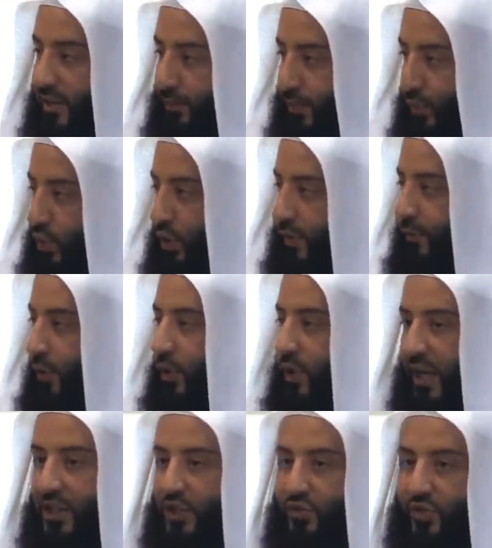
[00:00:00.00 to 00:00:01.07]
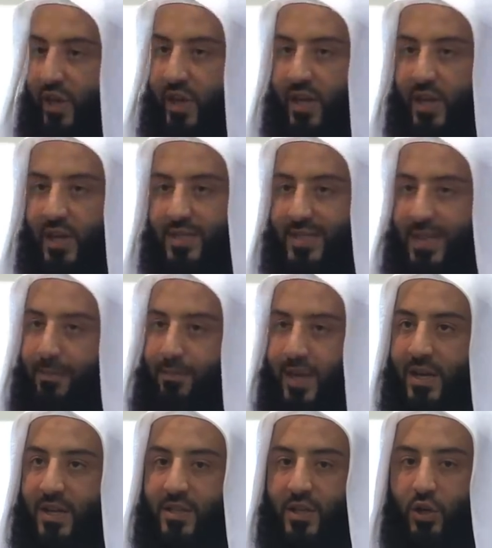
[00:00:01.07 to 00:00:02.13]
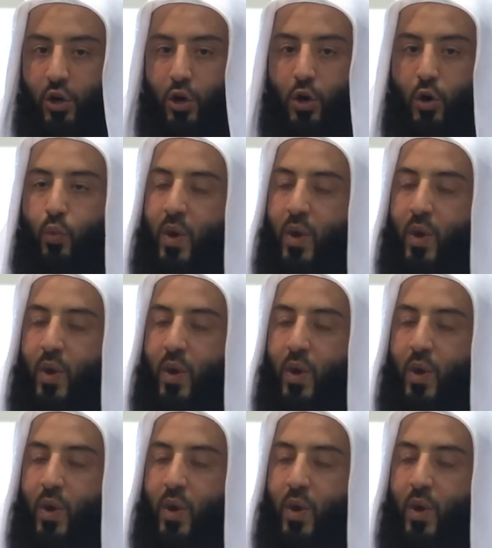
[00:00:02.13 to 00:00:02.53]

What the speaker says: beautiful country here, some years ago,